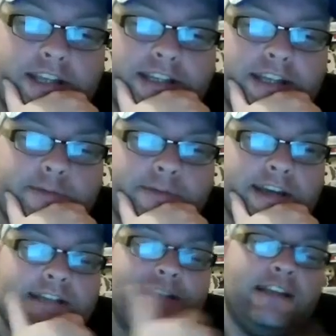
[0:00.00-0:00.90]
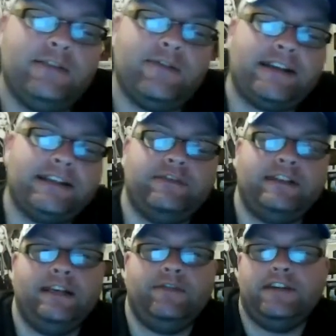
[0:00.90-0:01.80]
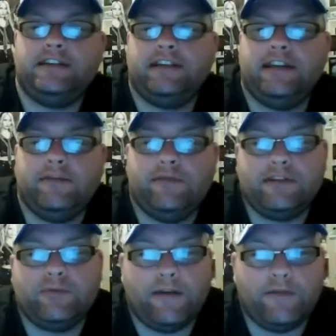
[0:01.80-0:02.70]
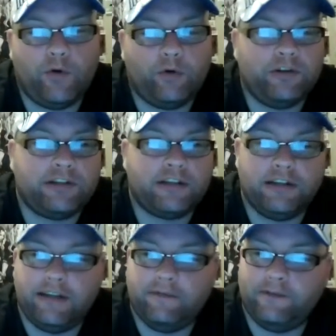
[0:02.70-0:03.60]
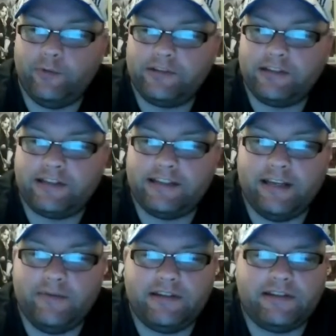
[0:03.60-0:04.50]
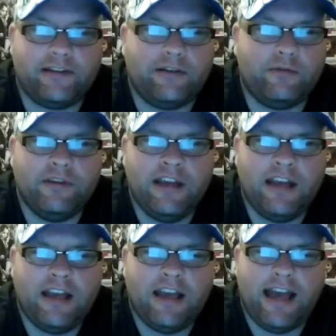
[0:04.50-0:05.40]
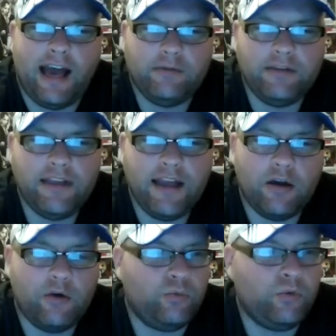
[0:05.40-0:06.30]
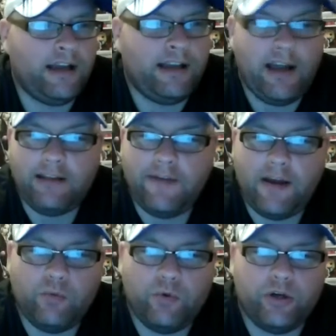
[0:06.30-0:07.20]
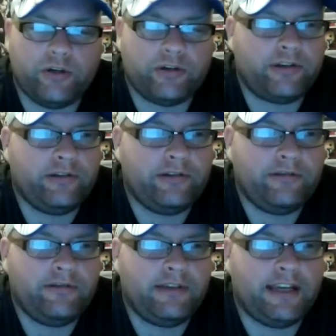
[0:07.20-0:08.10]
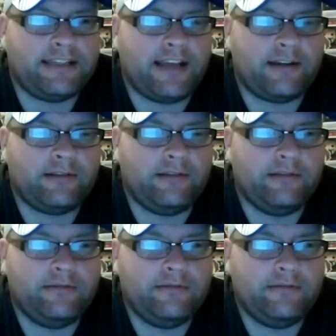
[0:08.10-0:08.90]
It's an interactive TV series where the audience can influence the series. So, how did that work exactly?